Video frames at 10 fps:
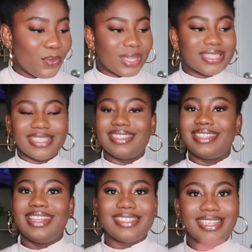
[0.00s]
What in
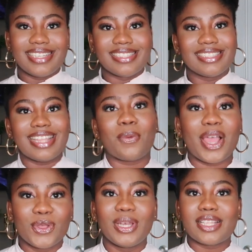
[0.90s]
the laziness is that?
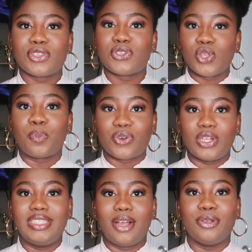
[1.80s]
Why are you letting soap
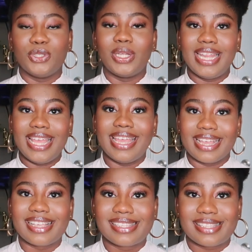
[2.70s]
run down your
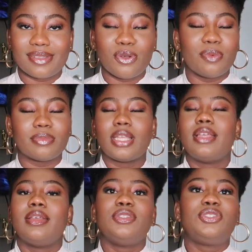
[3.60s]
legs?
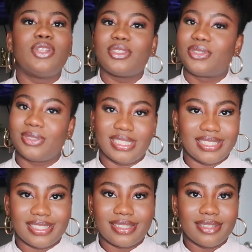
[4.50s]
Do not do
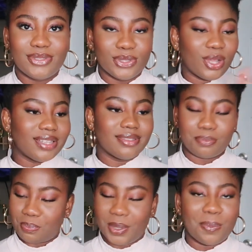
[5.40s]
it. Do
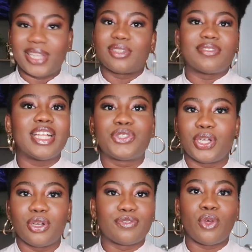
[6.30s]
not be part of that
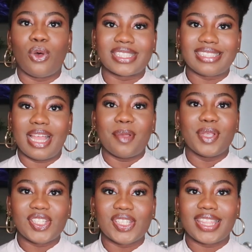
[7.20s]
train of thought that
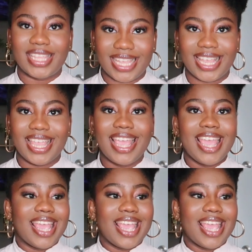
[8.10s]
makes you think